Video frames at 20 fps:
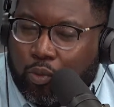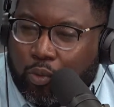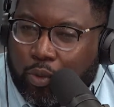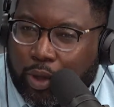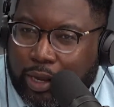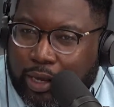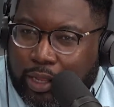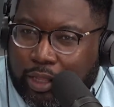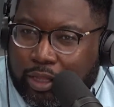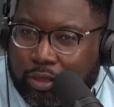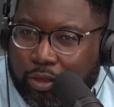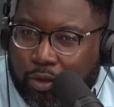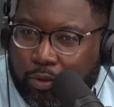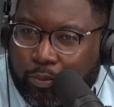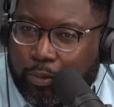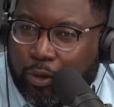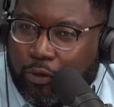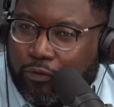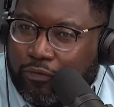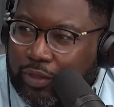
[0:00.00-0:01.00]
is on
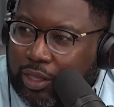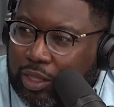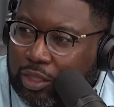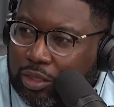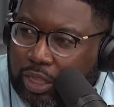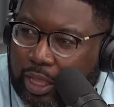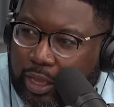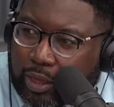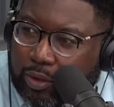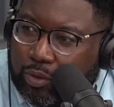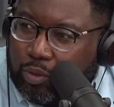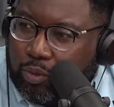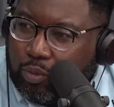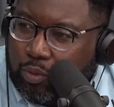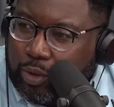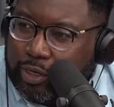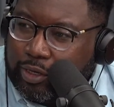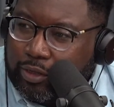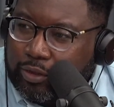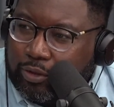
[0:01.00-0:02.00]
both ends? Like,
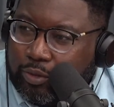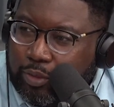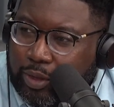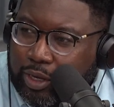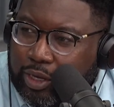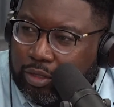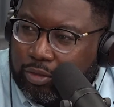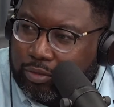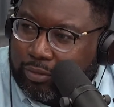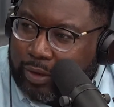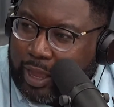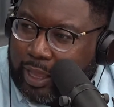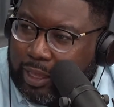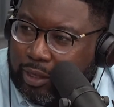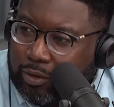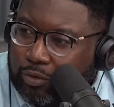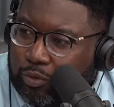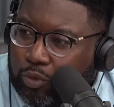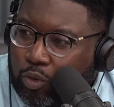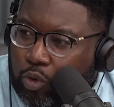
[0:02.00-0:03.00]
what is right?
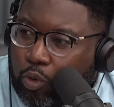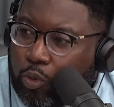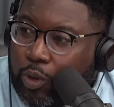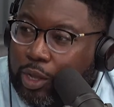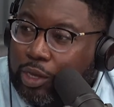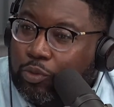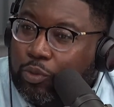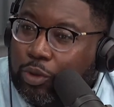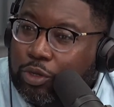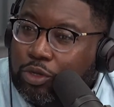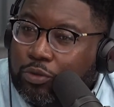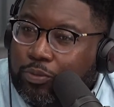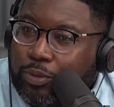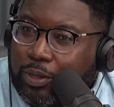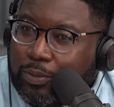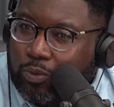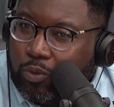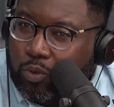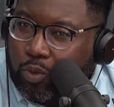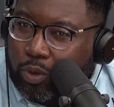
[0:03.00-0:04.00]
Well, what do
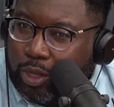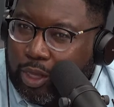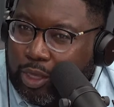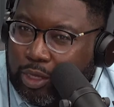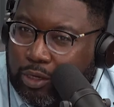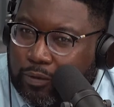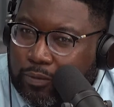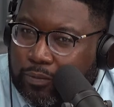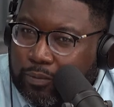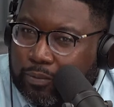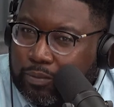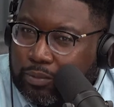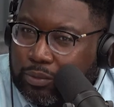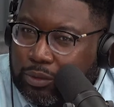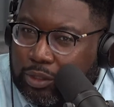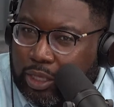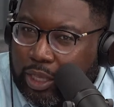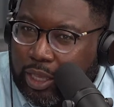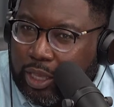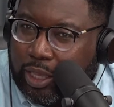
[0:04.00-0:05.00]
people want,
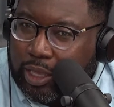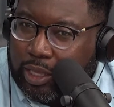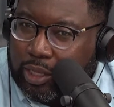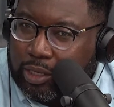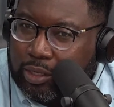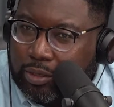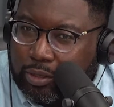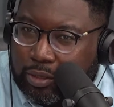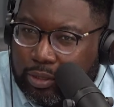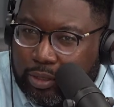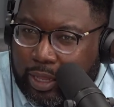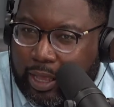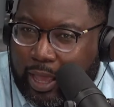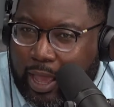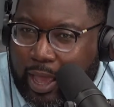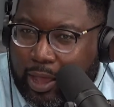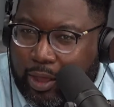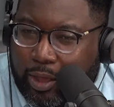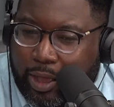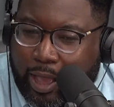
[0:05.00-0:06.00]
and
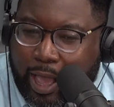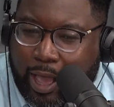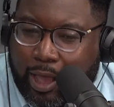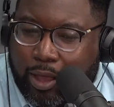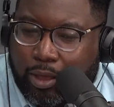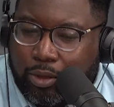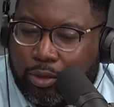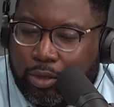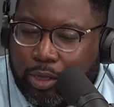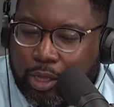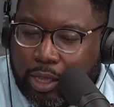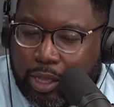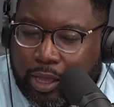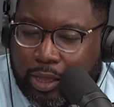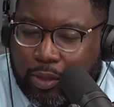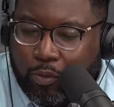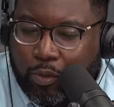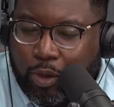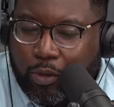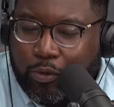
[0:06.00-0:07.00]
how
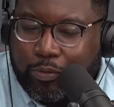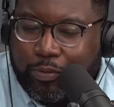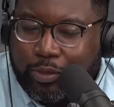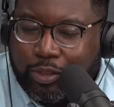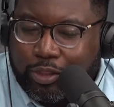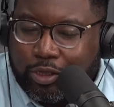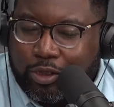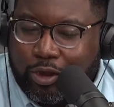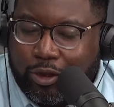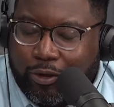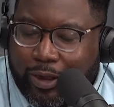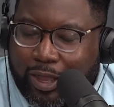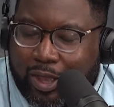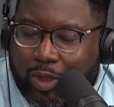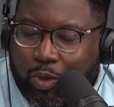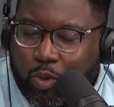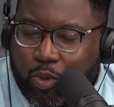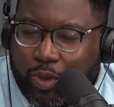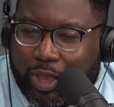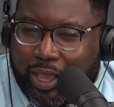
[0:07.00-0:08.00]
what would be the correct
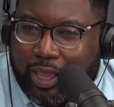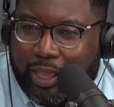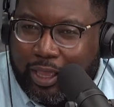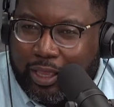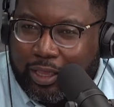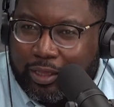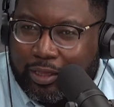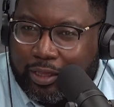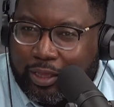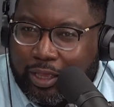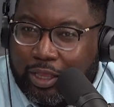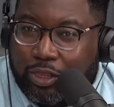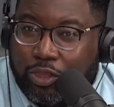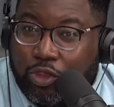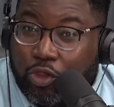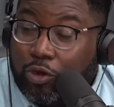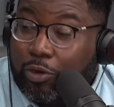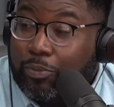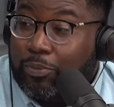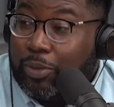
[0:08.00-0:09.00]
way in
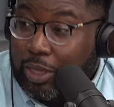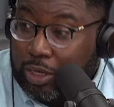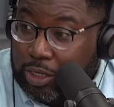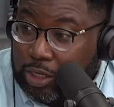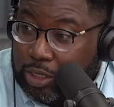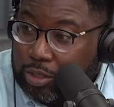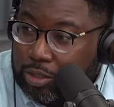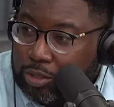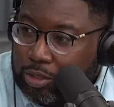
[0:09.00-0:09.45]
your opinion?